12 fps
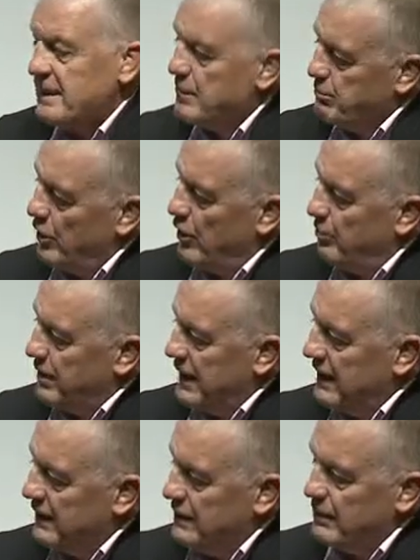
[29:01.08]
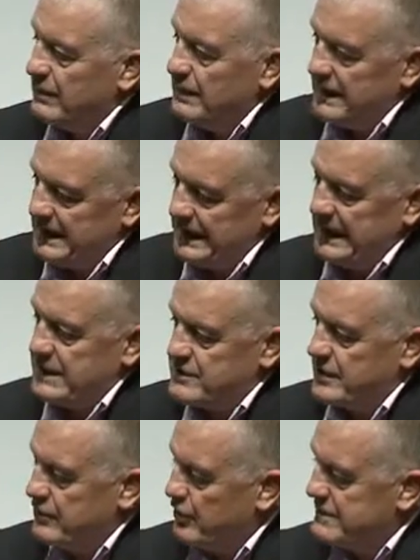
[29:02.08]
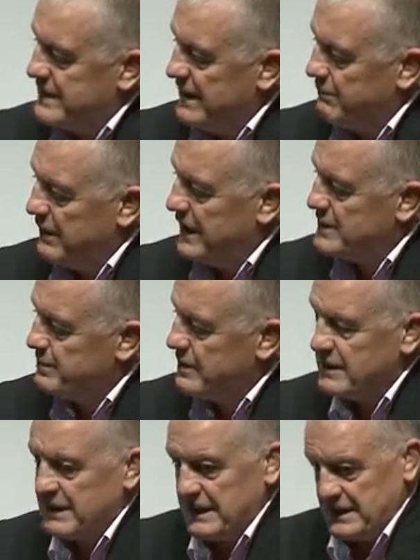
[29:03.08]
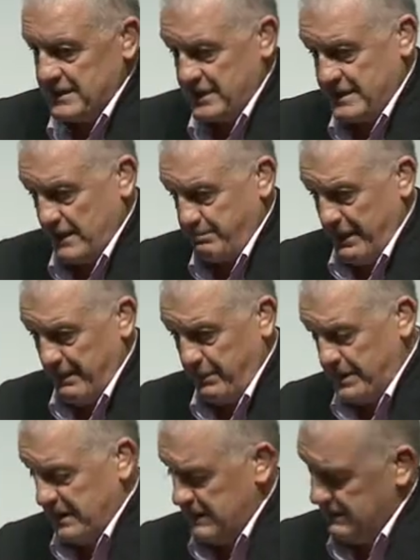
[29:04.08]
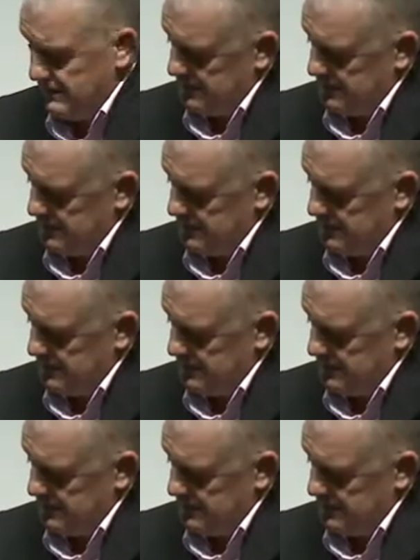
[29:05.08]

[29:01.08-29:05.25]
mobile, linked to content management, so that people can